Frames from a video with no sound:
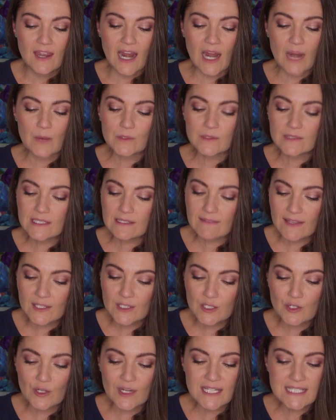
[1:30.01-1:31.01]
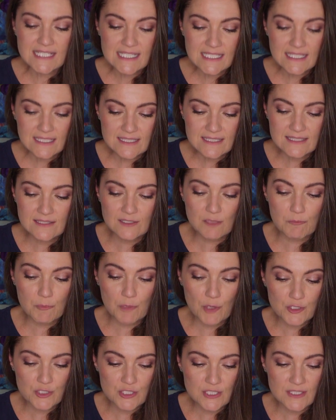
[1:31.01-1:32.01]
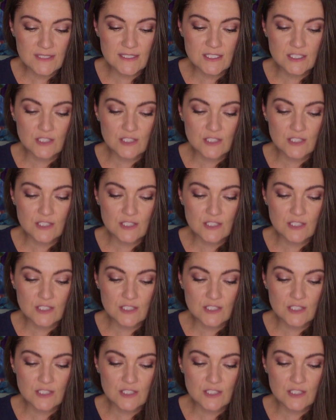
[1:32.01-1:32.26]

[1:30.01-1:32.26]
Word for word: I really like your ideas and approaches